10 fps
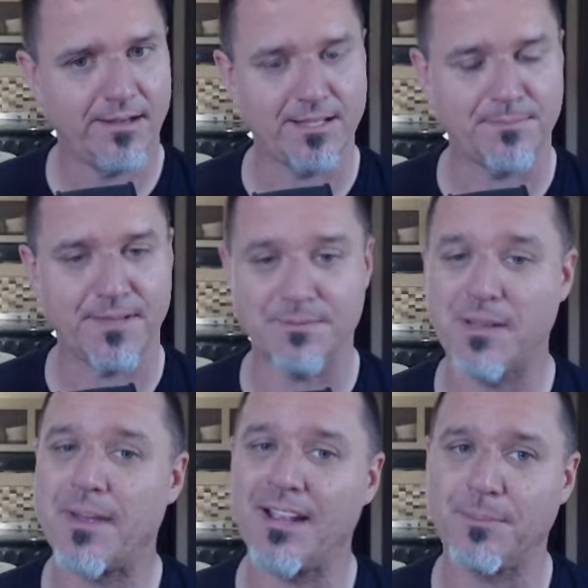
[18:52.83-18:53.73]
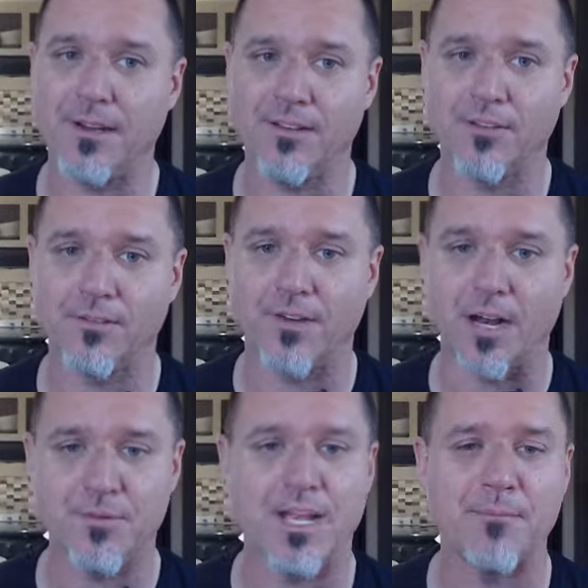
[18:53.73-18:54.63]
That's that's been my experience so
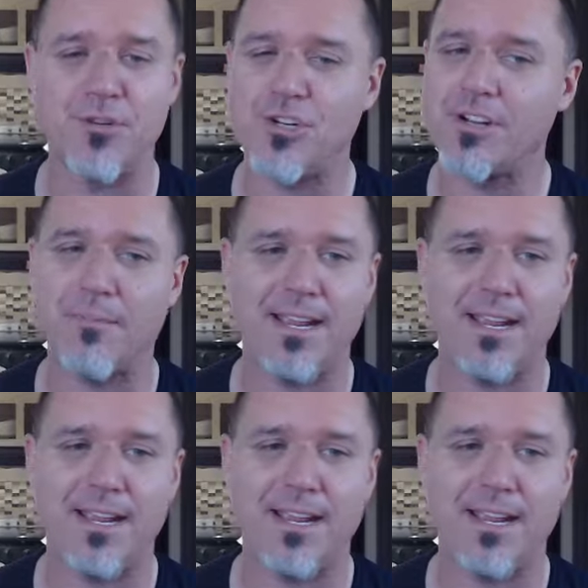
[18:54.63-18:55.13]
far. I'm, I'm sure it